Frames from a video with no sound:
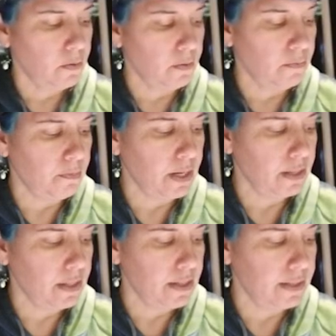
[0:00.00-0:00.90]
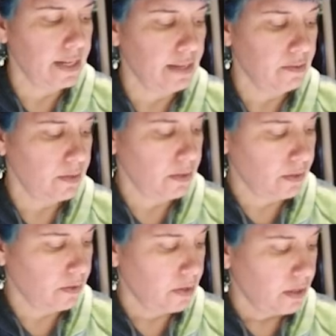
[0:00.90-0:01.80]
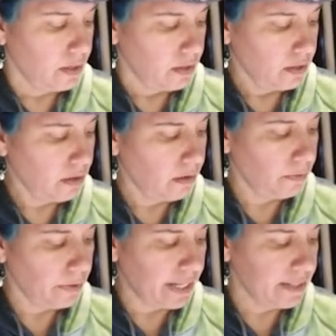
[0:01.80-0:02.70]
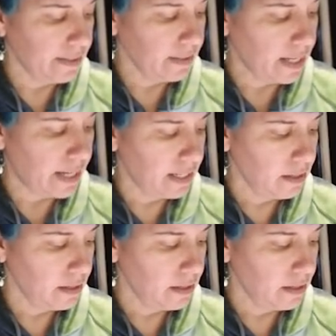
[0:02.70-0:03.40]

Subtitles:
mark these down. So the horizon line